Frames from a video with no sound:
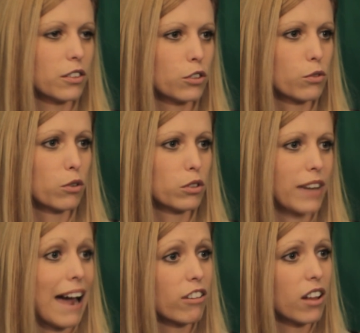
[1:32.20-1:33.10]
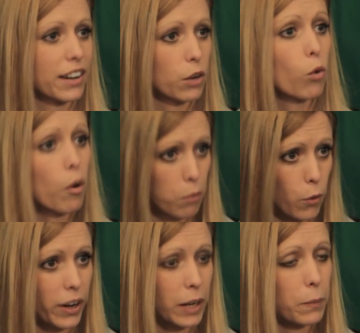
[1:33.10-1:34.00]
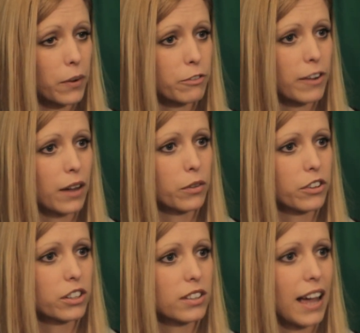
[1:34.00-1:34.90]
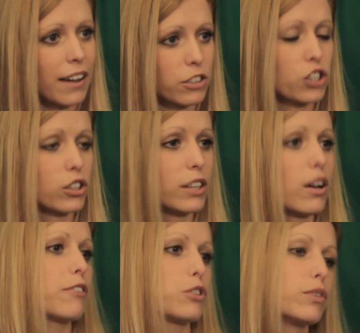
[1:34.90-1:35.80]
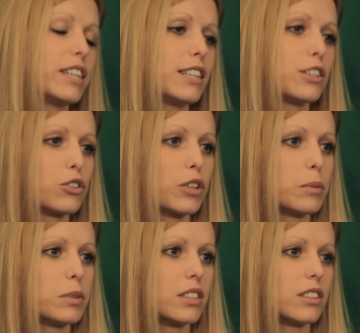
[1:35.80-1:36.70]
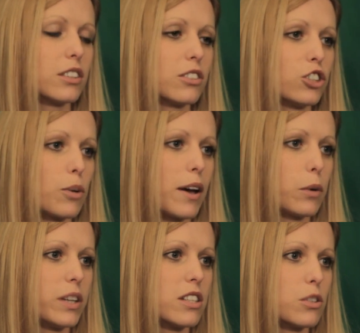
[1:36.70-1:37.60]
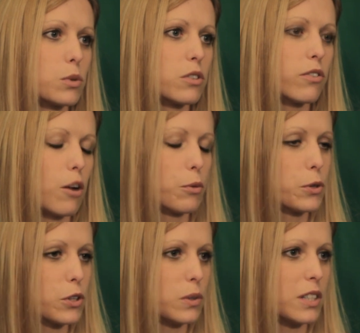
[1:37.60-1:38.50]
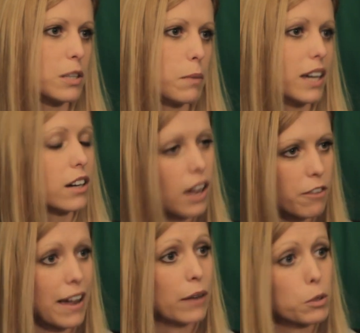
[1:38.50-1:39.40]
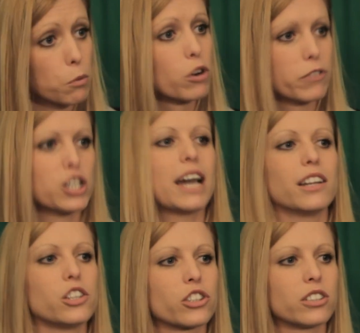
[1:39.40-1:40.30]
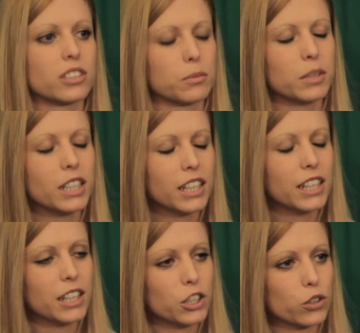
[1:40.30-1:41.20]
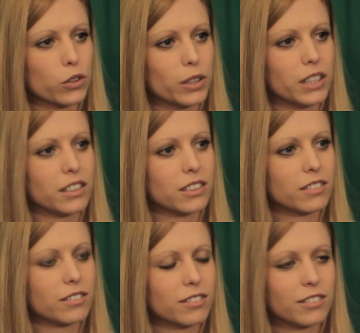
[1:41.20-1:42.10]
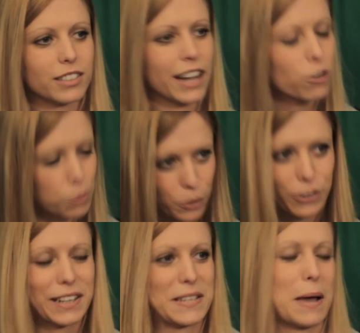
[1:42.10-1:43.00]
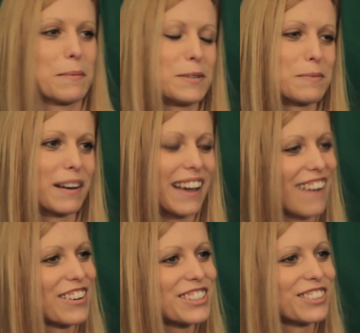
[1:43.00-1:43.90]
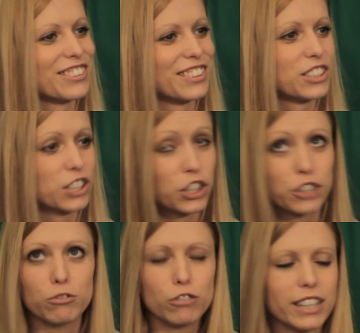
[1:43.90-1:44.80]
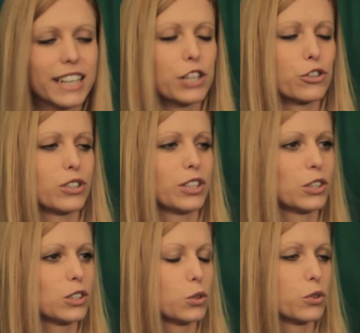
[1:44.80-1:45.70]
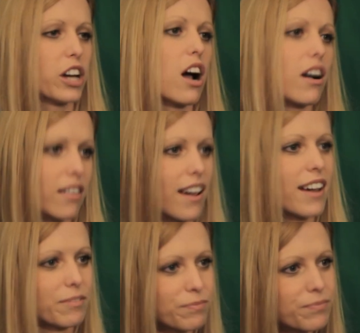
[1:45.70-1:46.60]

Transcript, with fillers: the role of Caroline at one point, but found that actually, after reading the scripts, that Joanna Winters was far more suited to me. And I found it more of a challenge because some truly terrible things happened to my character, and there's a really interesting story arc there.